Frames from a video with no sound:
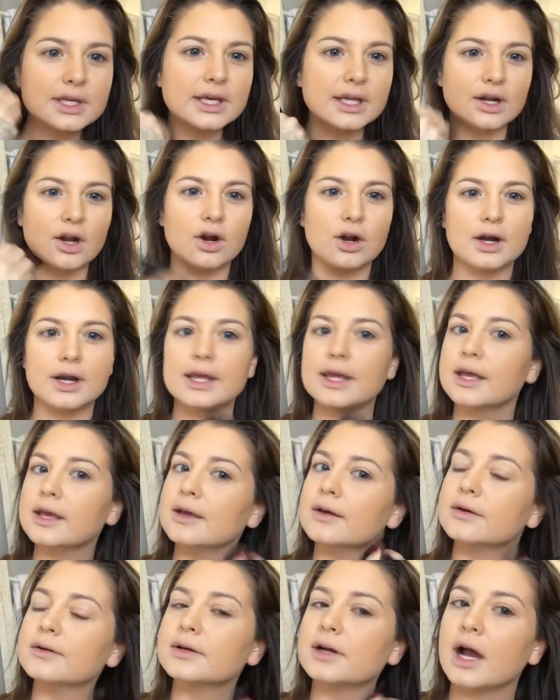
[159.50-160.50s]
it
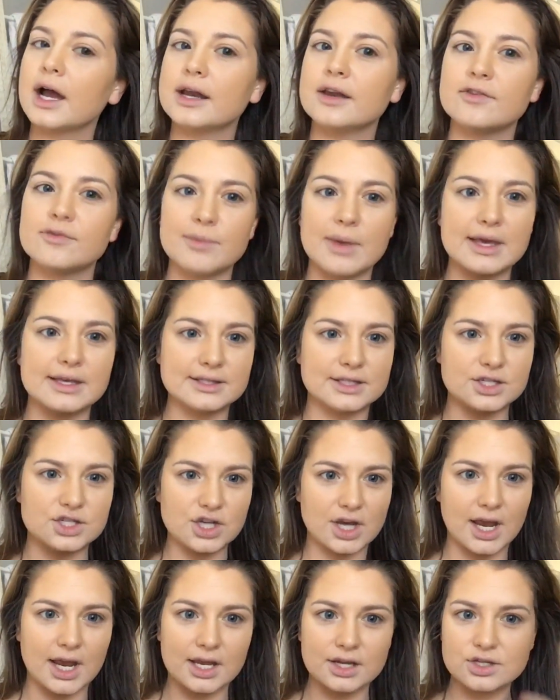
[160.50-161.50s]
already kind of makes a
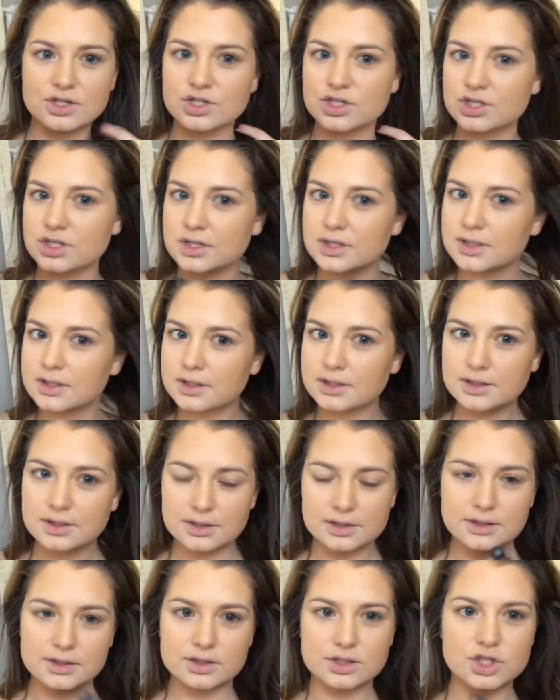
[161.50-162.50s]
change
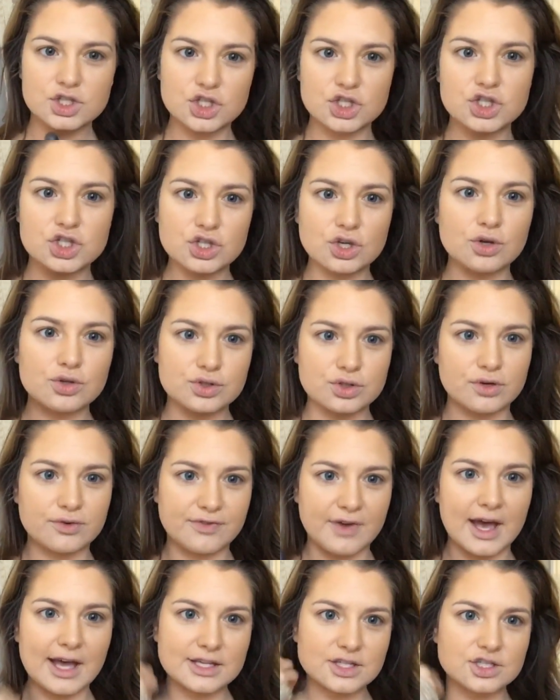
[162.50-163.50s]
so
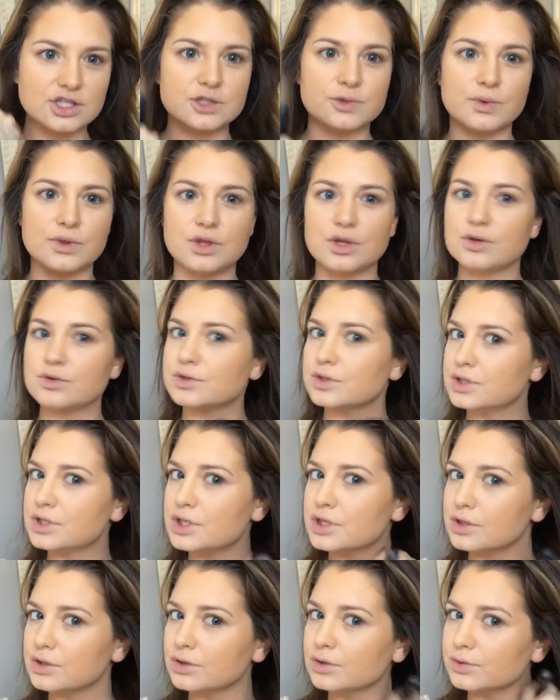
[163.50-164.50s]
fast just with those
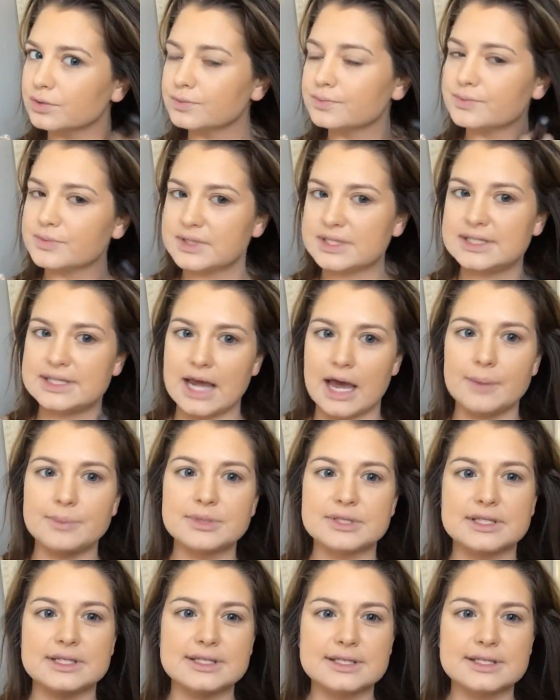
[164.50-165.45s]
two steps.